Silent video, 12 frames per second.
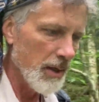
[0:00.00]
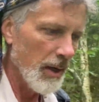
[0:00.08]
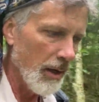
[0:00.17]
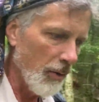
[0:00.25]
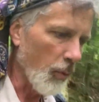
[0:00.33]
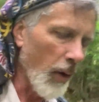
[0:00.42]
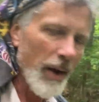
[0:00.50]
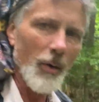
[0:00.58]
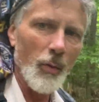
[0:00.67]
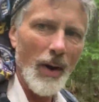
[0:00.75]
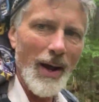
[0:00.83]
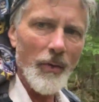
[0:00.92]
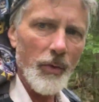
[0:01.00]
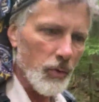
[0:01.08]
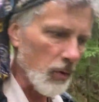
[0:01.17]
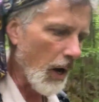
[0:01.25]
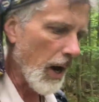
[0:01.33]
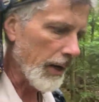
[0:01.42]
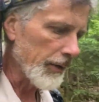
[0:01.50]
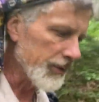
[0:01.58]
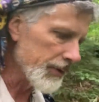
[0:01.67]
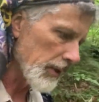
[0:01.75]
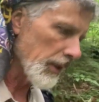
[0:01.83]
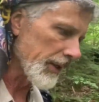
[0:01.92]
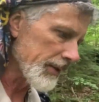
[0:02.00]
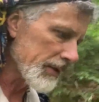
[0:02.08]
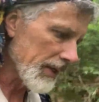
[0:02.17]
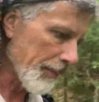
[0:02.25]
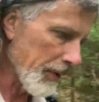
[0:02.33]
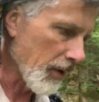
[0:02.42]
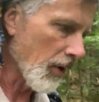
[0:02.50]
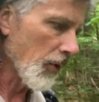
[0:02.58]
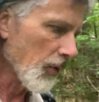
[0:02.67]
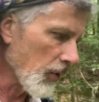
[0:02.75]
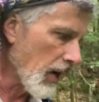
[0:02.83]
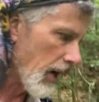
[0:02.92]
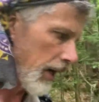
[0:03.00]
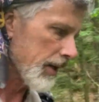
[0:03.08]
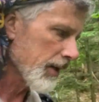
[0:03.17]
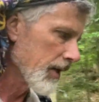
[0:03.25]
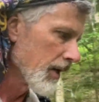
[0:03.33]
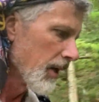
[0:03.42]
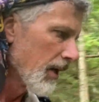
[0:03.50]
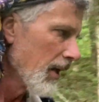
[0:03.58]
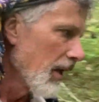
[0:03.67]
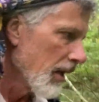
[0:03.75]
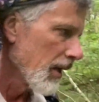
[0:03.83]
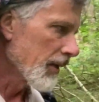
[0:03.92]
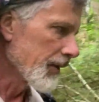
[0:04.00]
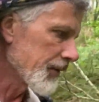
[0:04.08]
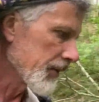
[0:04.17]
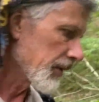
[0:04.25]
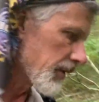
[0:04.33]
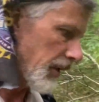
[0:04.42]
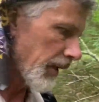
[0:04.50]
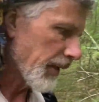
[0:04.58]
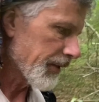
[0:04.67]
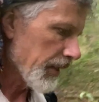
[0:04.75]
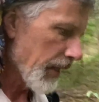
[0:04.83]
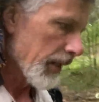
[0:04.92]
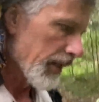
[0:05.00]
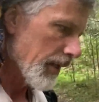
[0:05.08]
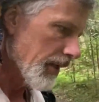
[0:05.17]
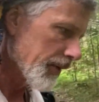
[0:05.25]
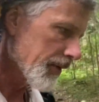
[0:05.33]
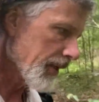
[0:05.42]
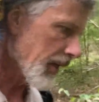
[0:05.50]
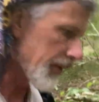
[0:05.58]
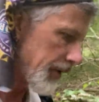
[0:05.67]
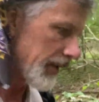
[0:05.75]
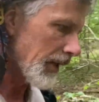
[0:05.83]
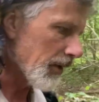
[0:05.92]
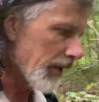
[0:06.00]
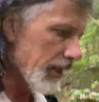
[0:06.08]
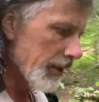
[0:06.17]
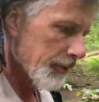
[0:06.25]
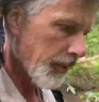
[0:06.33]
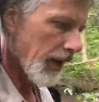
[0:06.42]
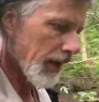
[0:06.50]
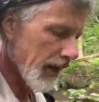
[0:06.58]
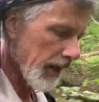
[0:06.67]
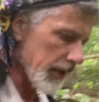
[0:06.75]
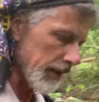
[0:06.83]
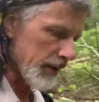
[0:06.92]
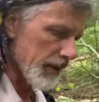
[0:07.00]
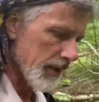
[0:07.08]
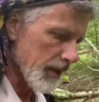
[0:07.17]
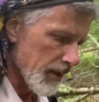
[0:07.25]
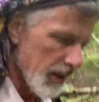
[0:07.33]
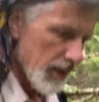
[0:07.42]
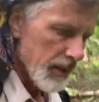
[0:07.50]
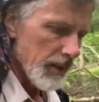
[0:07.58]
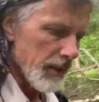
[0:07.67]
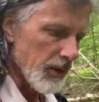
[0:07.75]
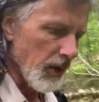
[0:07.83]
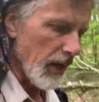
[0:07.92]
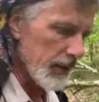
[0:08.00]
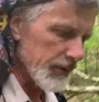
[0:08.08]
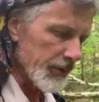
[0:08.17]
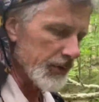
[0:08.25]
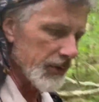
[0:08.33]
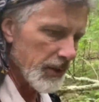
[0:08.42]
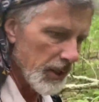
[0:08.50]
way around the rock instead of like stepping on the rock, because like I said, it's the kind of thing that'll end my hike. I'll just